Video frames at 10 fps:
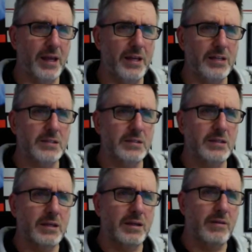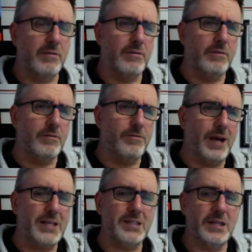it is
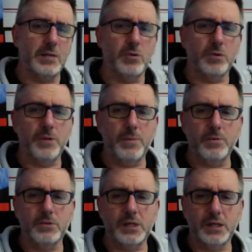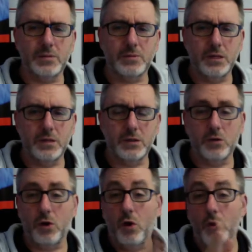fascinating amount of people who say to
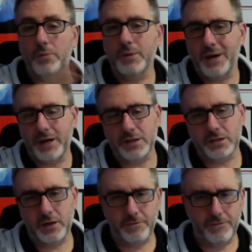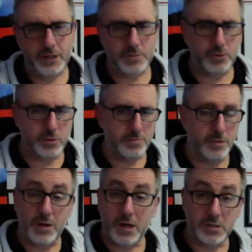me, oh, my market's not on Facebook,
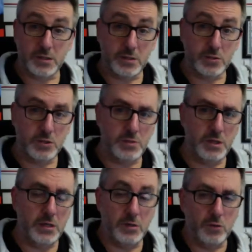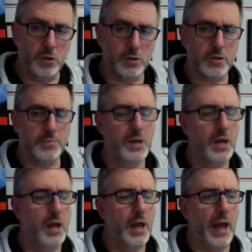my market's not on social media, they're older,
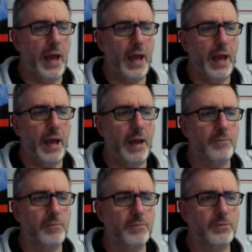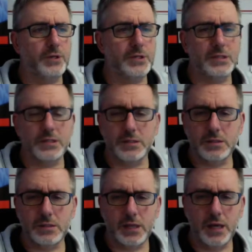this
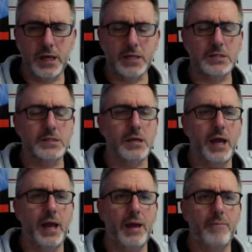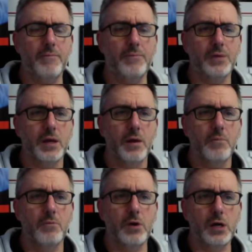isn't the case, my
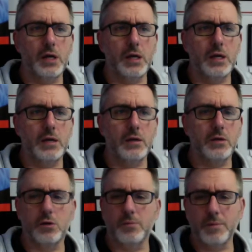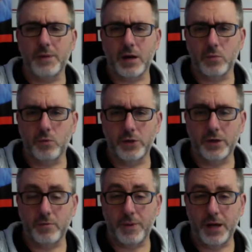market won't
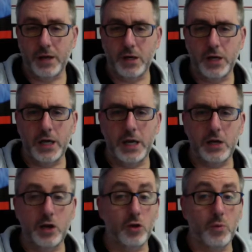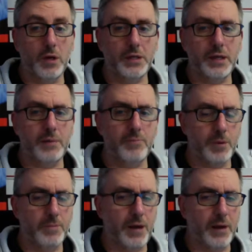ever pay online, I don't want to take,
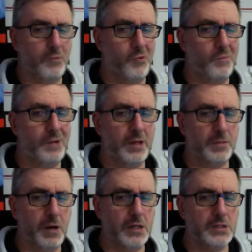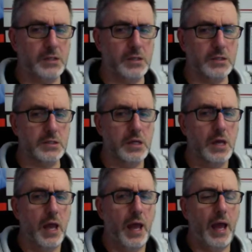my market won't pay deposits,
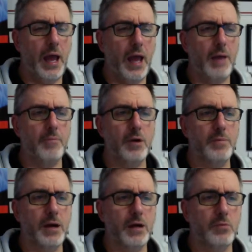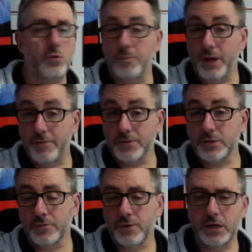my market won't pay for
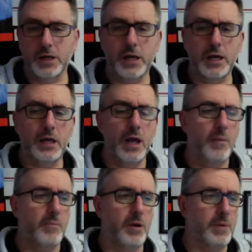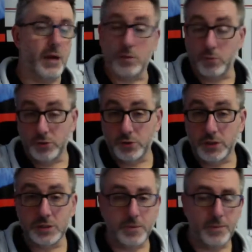stuff online, my market won't do
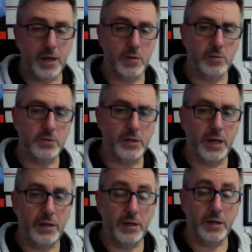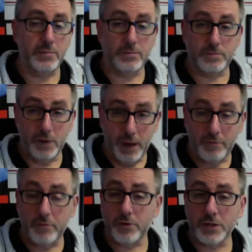this, my market won't do that. And I
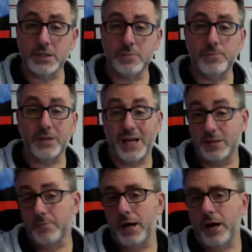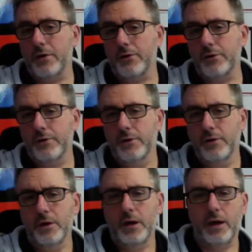have a very simple, as a marketer,
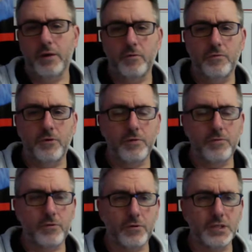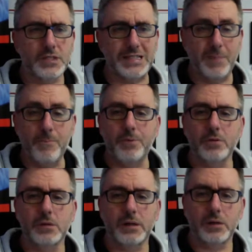I have a very, very
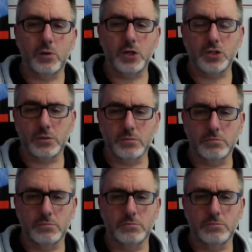simple question.